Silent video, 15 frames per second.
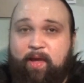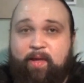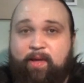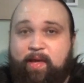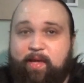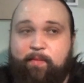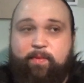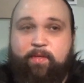
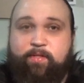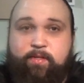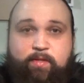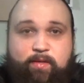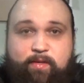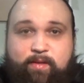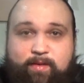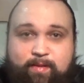hey, can you get a
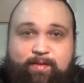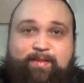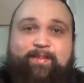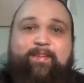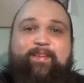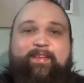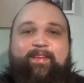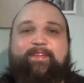picture?
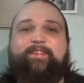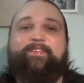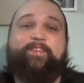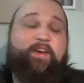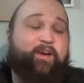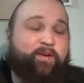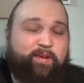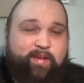
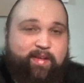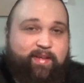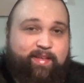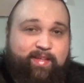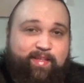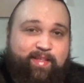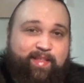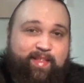Right. So,